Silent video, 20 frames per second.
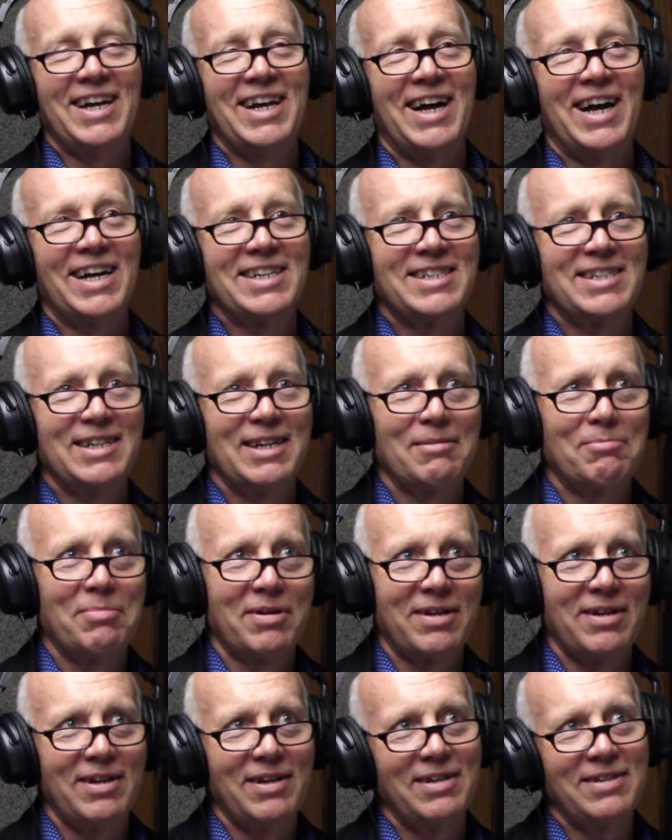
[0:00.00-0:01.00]
I said,
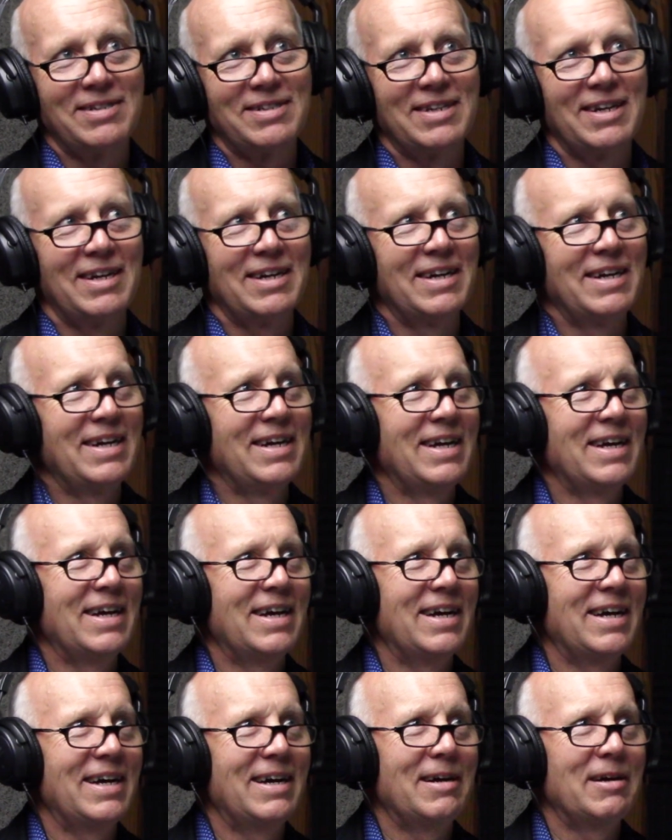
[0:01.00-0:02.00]
because
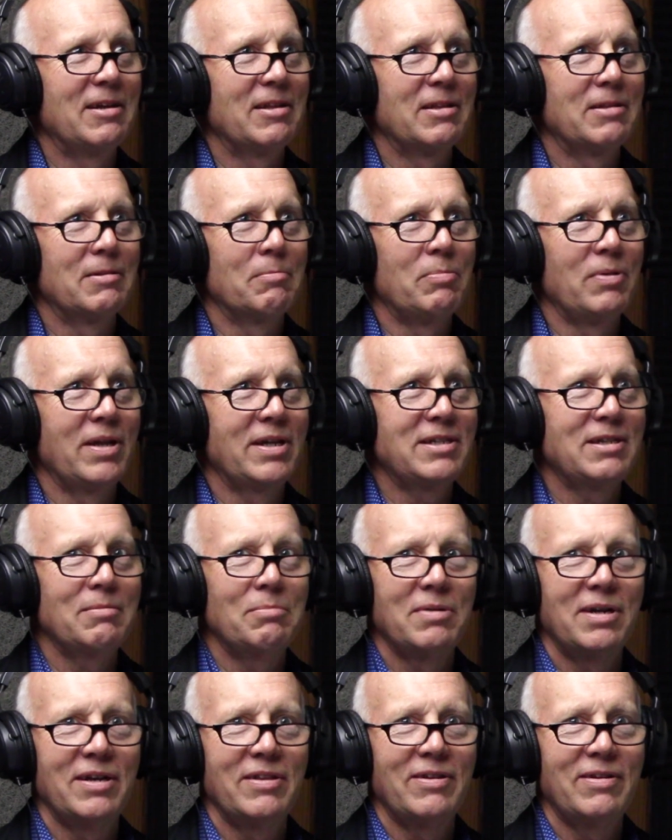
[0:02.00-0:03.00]
the Blessed
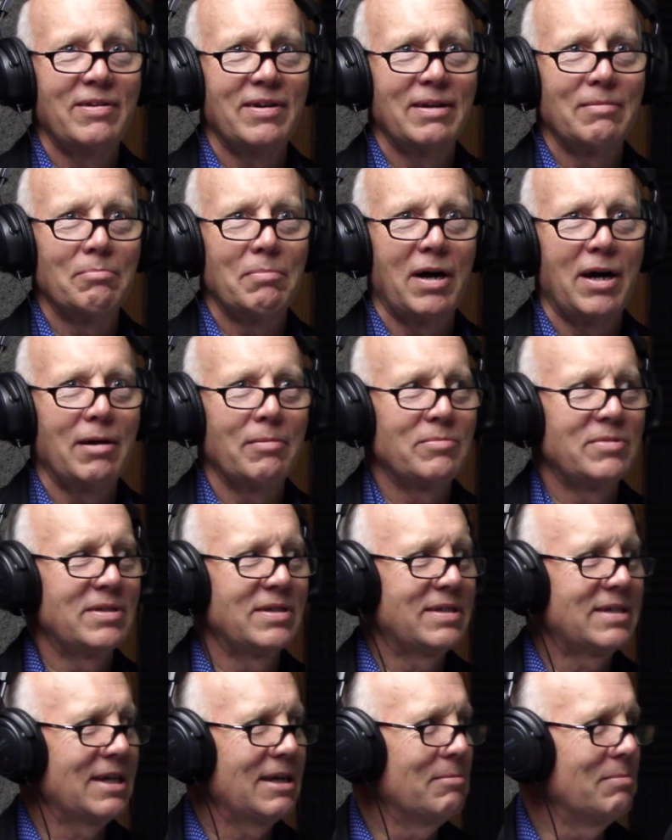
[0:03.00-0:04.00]
Mother and Mom
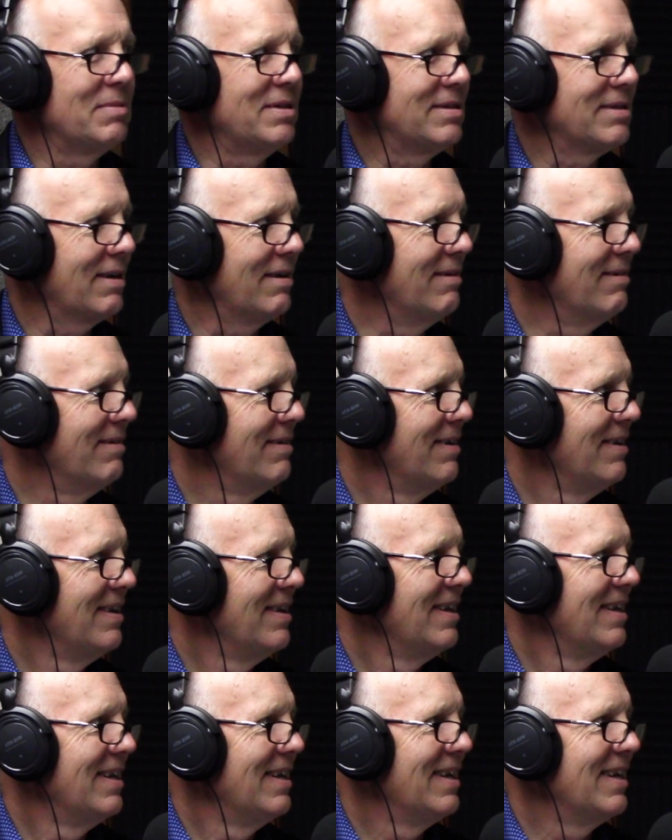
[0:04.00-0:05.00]
just told me so.
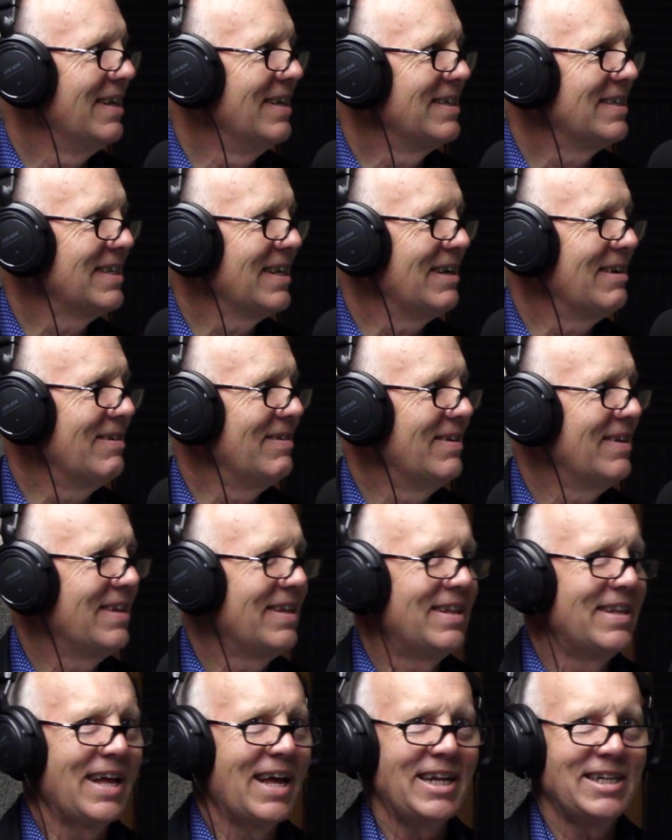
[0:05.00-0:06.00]
And so
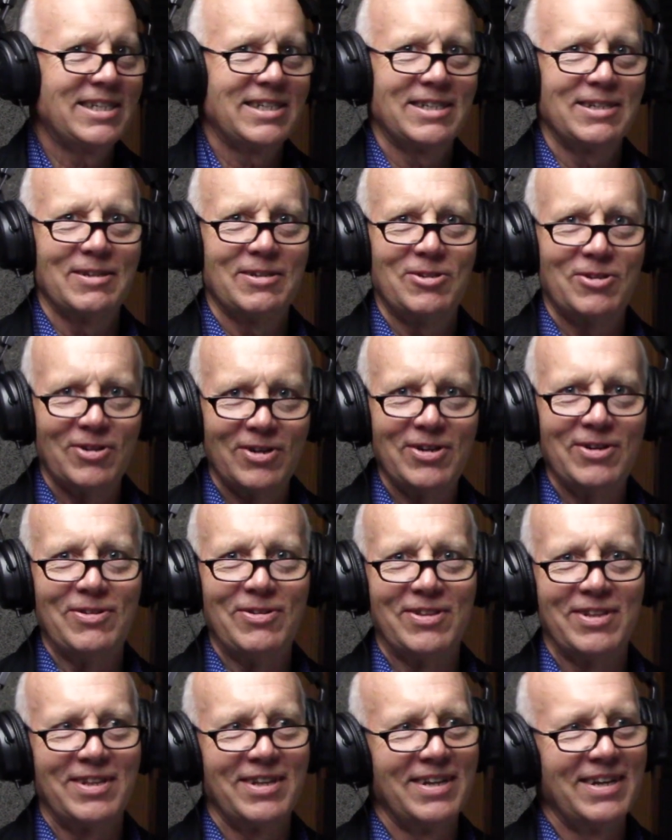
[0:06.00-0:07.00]
that's the
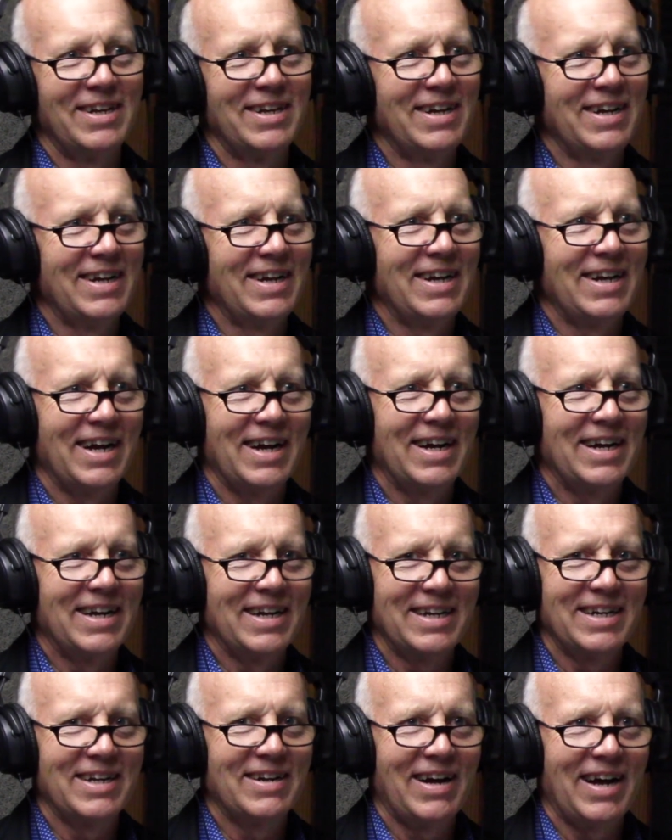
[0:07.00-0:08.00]
truth.
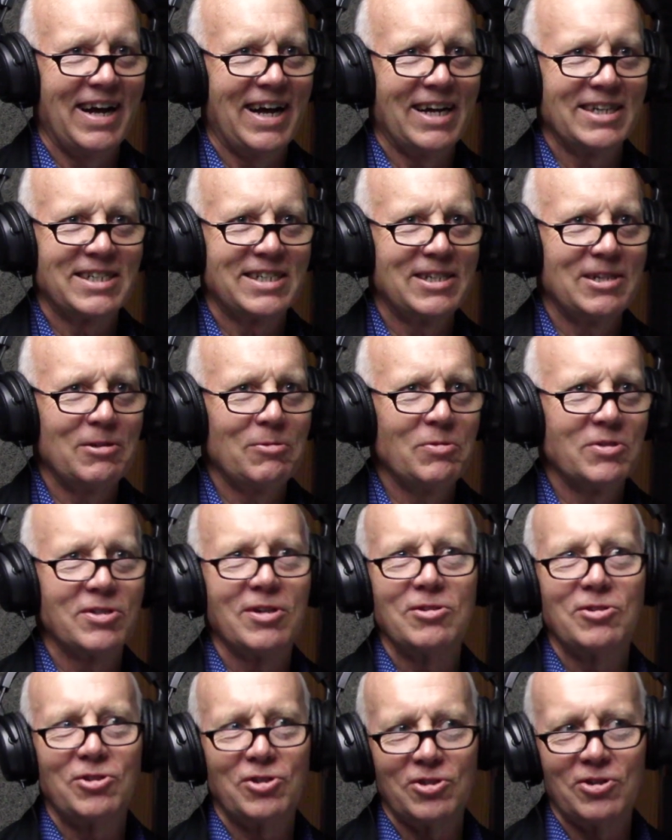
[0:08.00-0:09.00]
You know, I still was
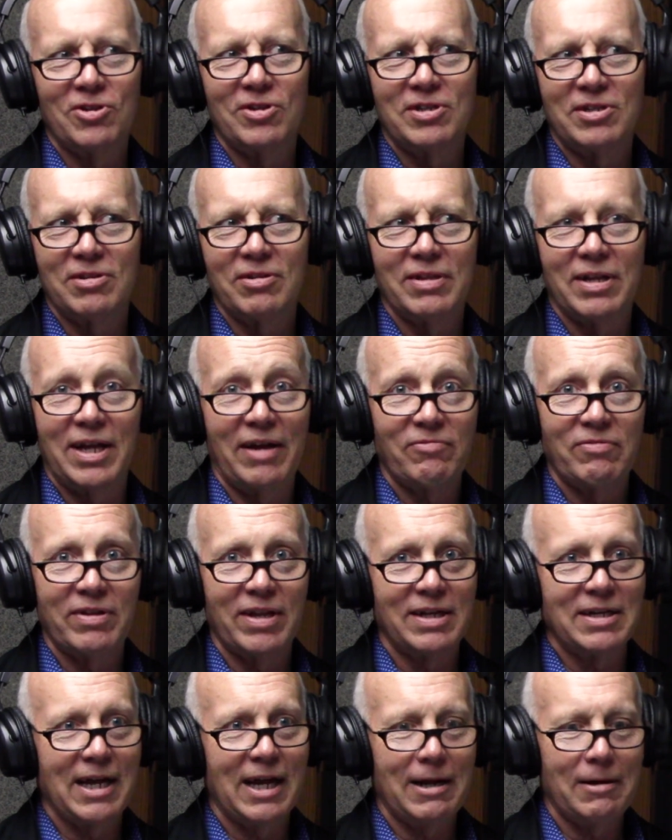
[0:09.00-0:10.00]
unsure until after
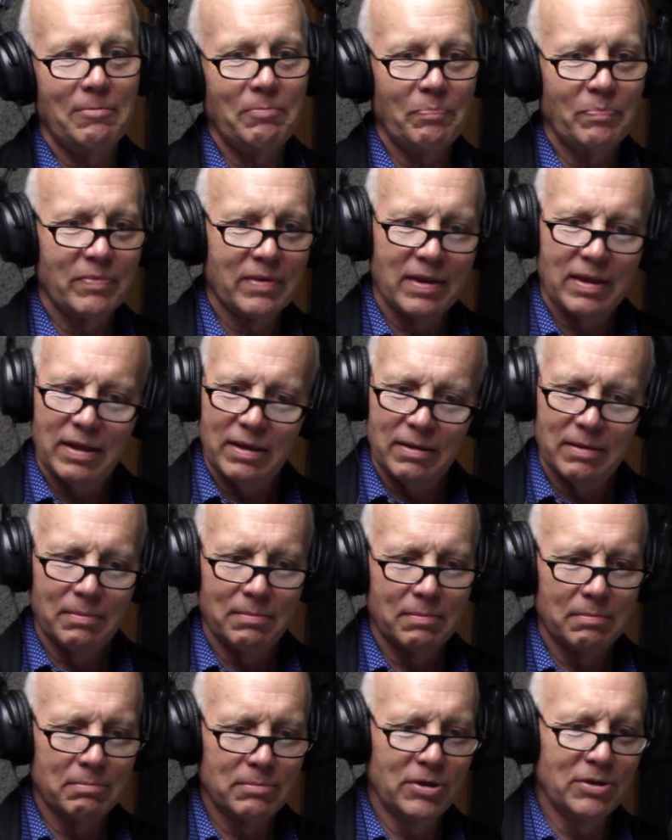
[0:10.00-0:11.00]
that time.
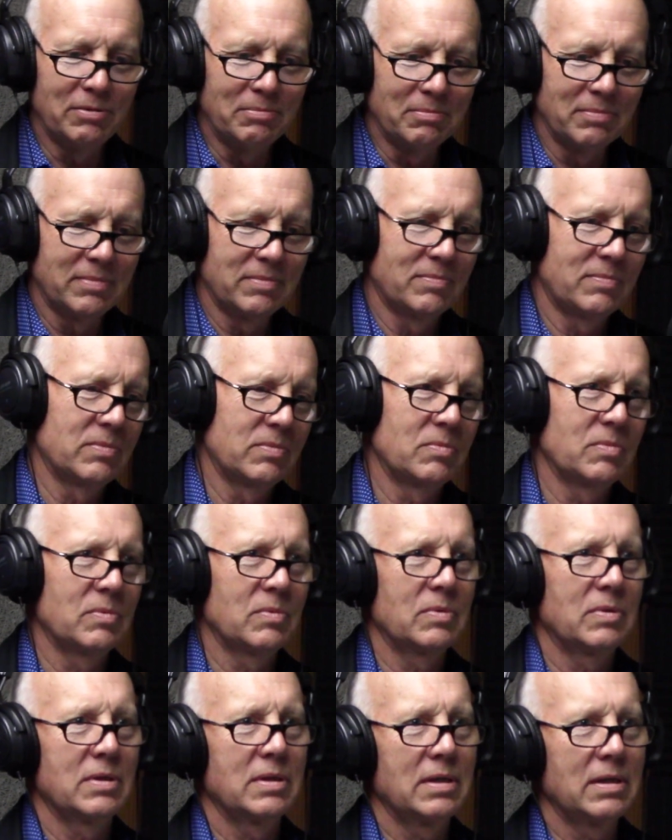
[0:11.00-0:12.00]
Boom.
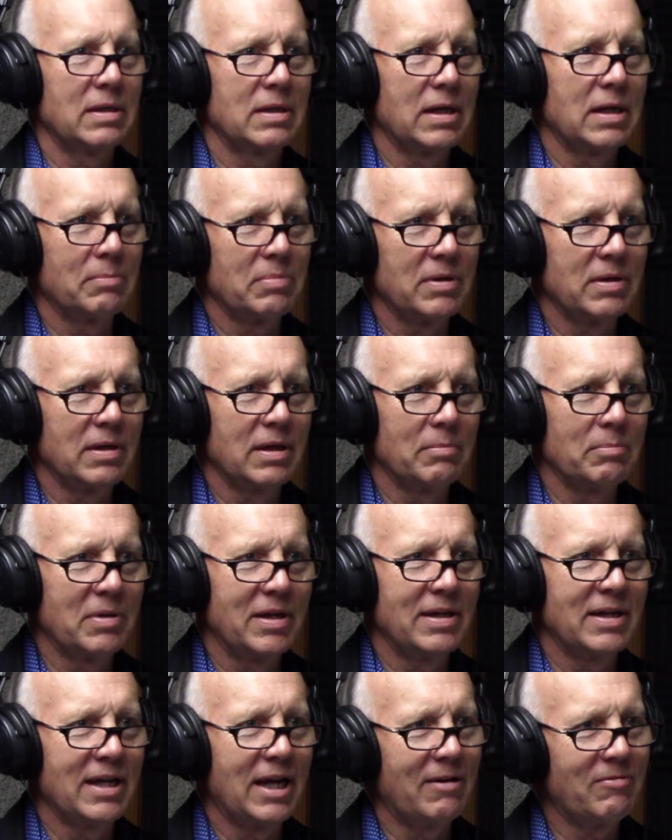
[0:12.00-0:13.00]
I'm
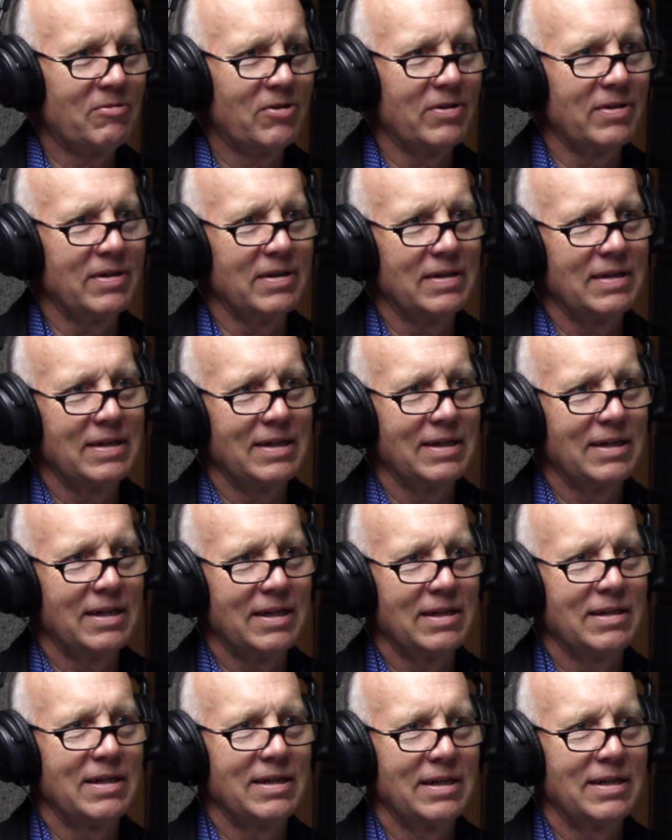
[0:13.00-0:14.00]
getting after
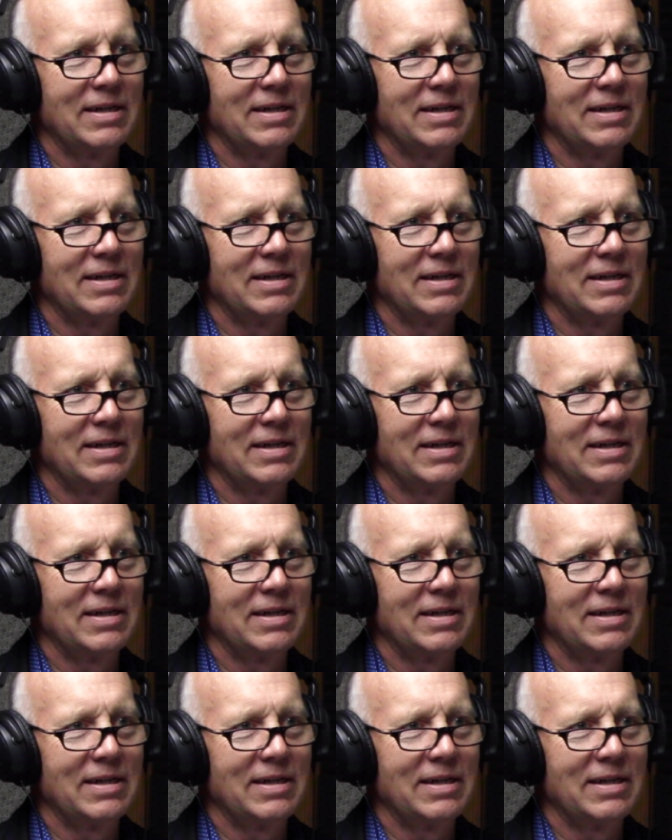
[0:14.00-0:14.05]
it.